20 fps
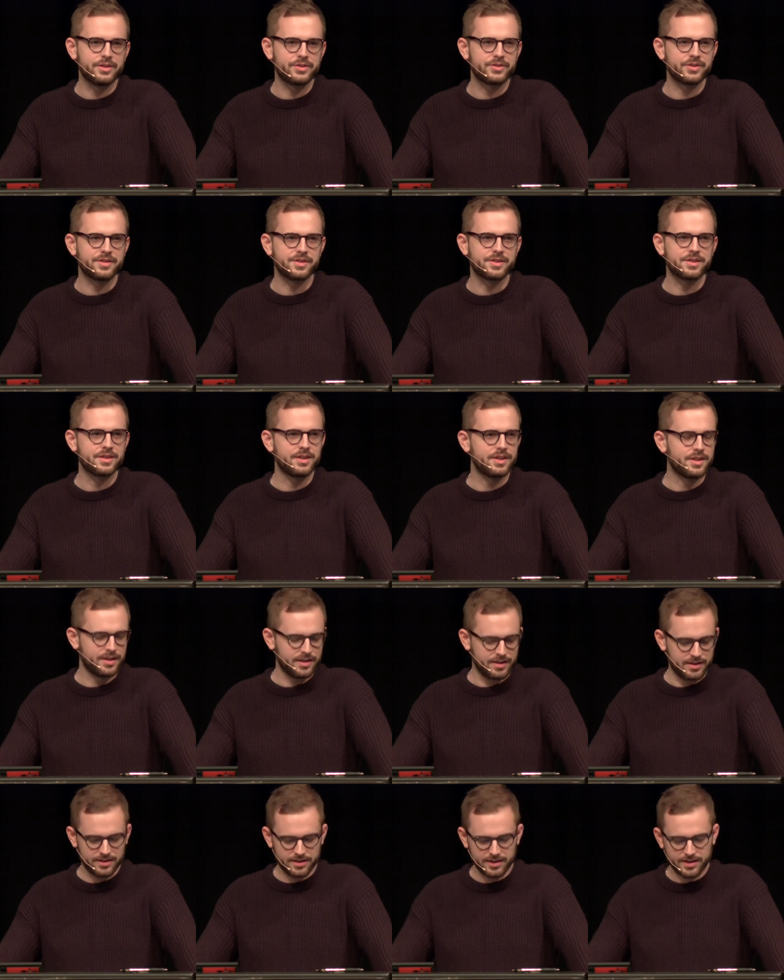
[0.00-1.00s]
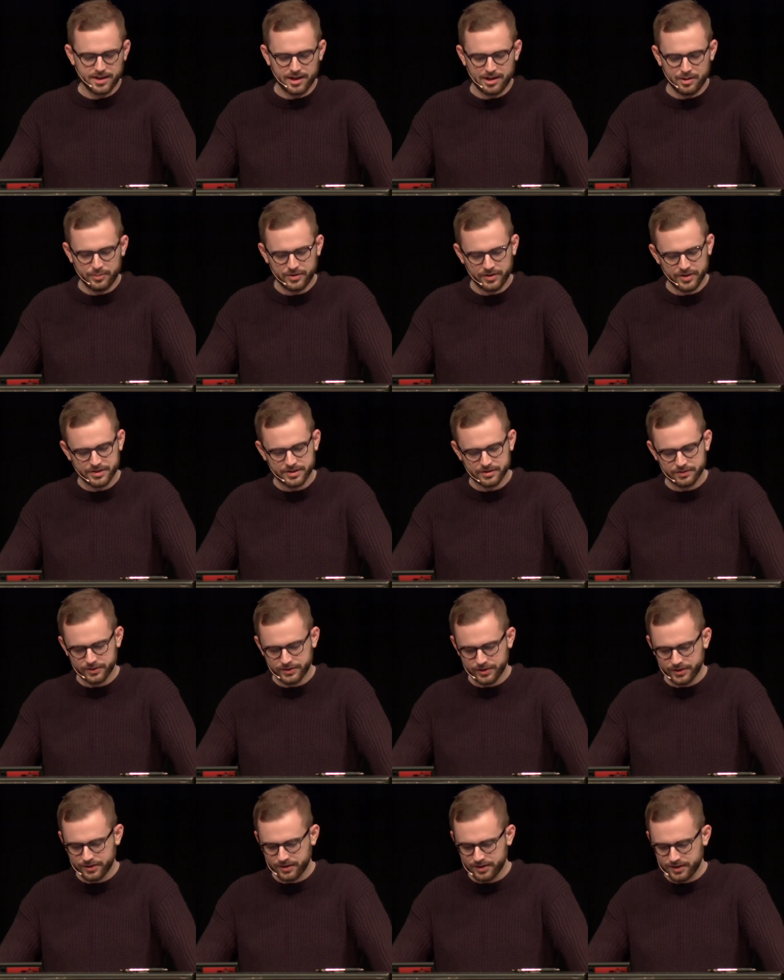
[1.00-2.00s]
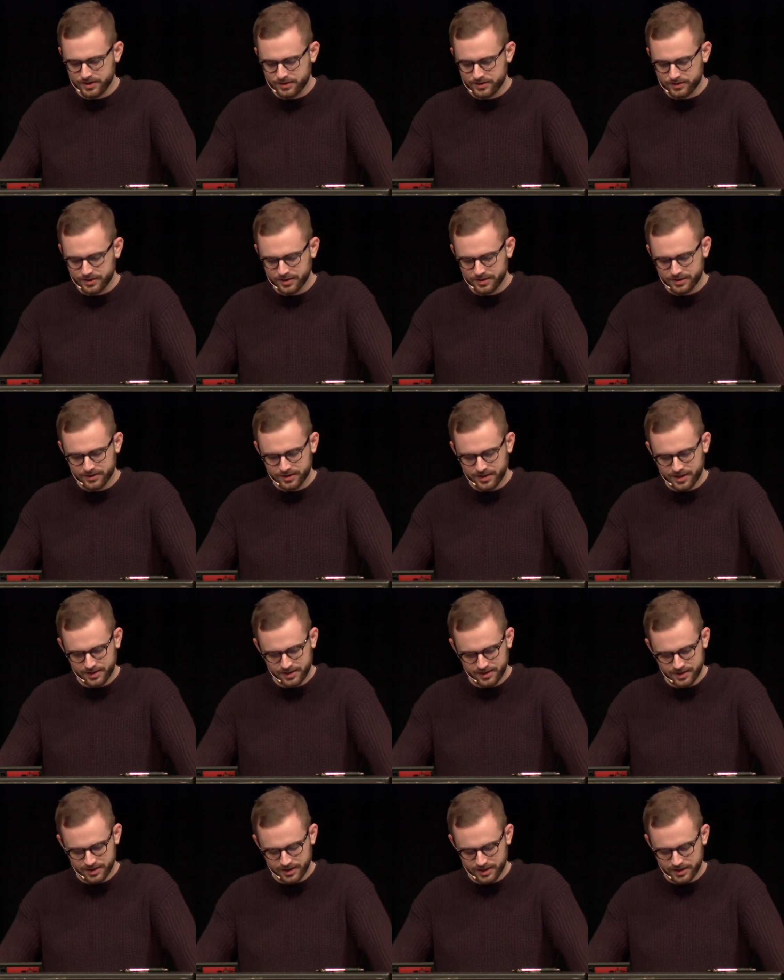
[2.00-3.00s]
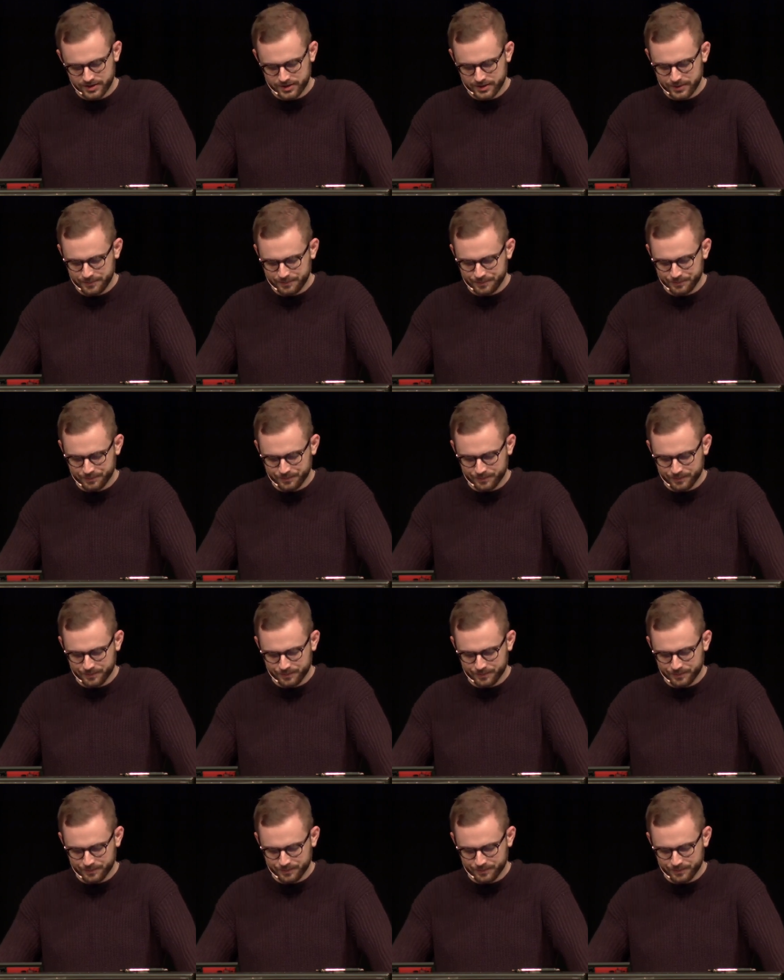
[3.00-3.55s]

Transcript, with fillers: teaches, the cowboys of the early internet-connected age,